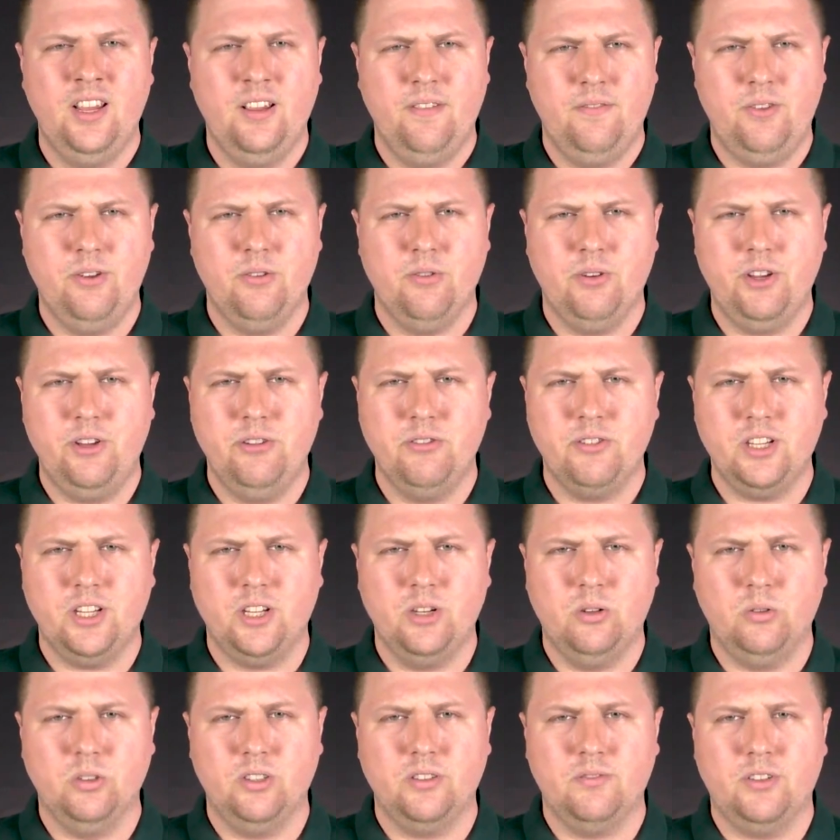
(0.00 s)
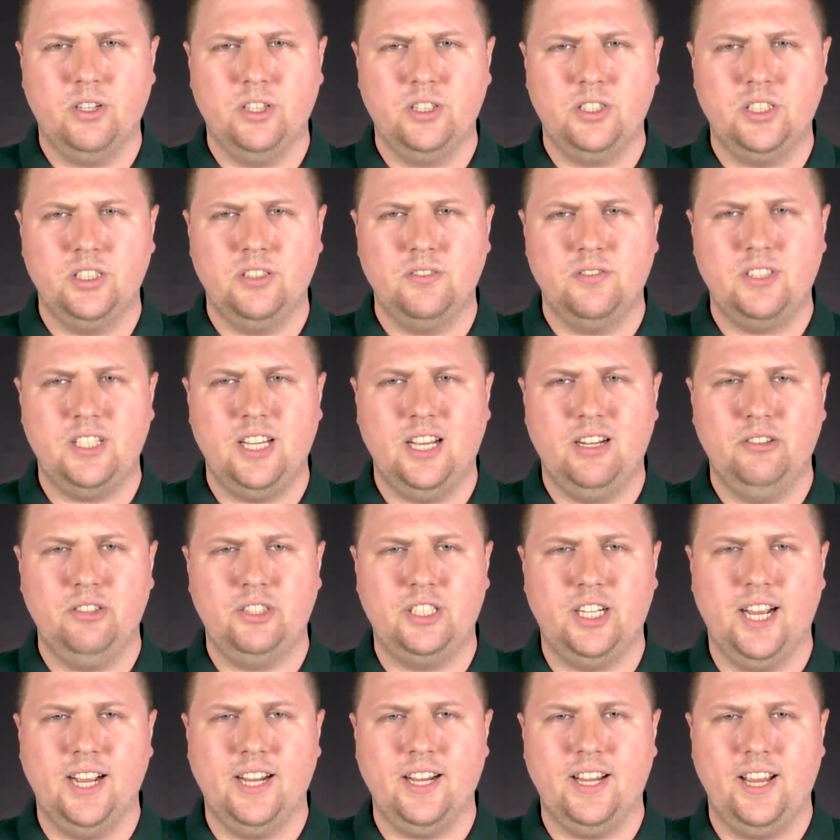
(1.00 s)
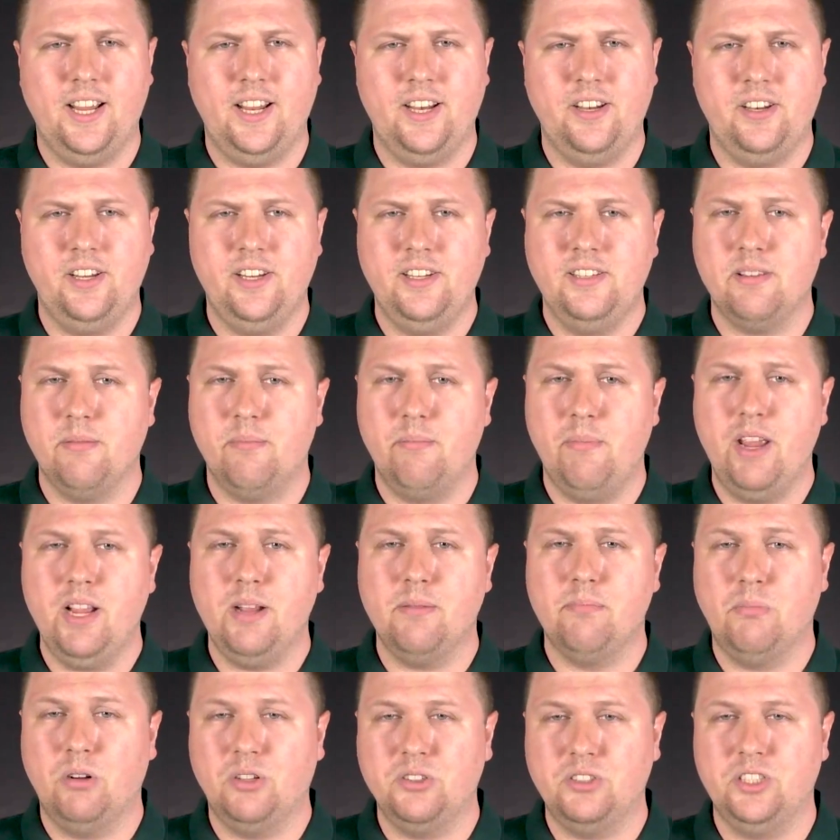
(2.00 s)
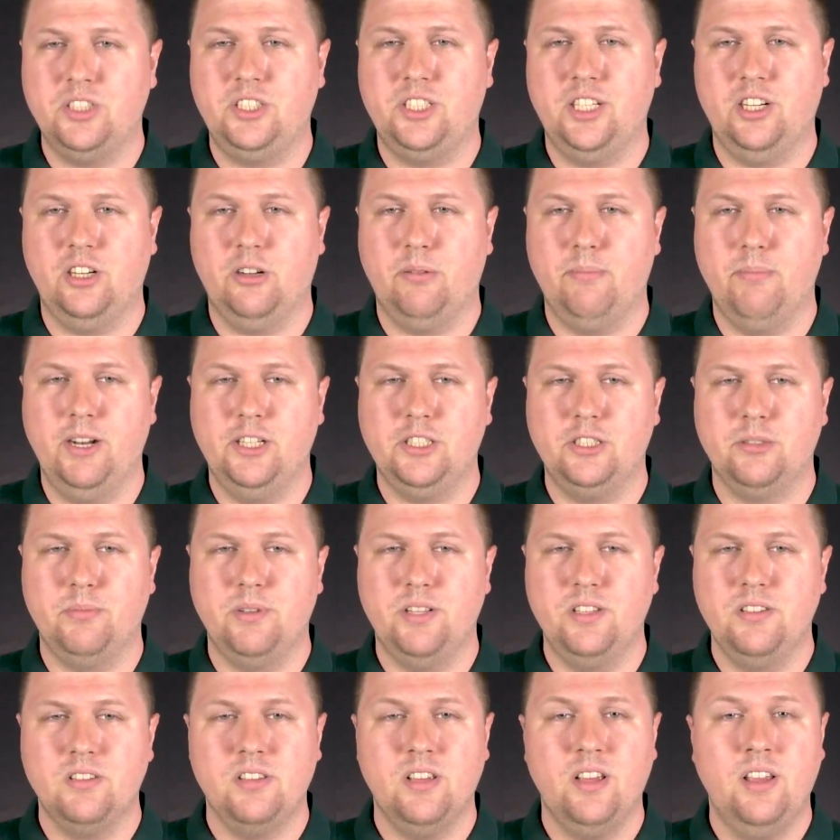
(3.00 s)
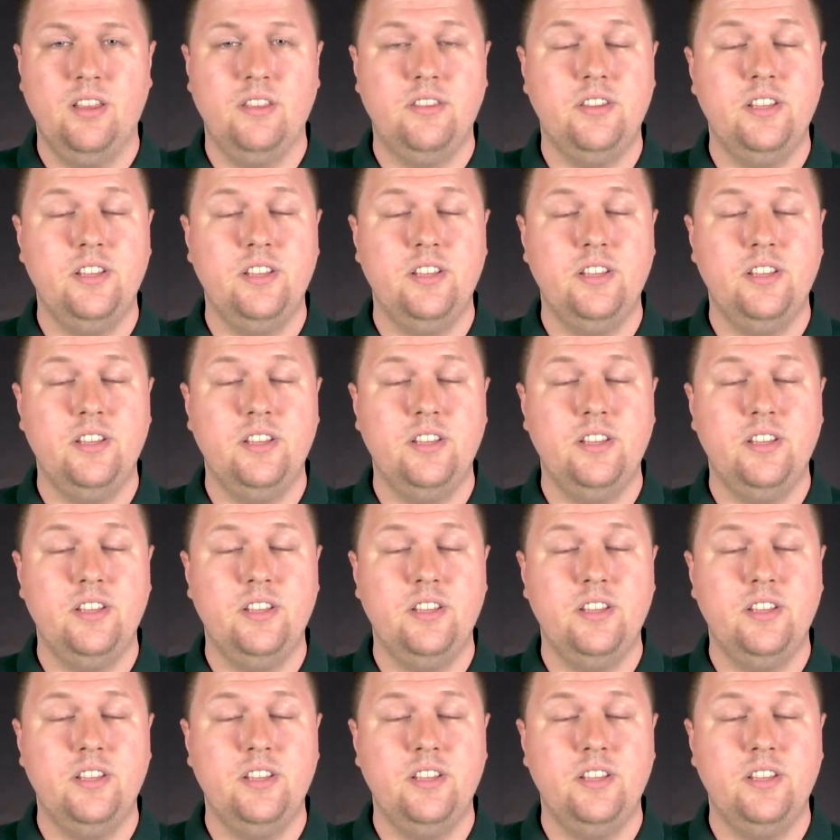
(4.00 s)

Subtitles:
If you are using an older version of SoundCheck and need to make multi-channel measurements,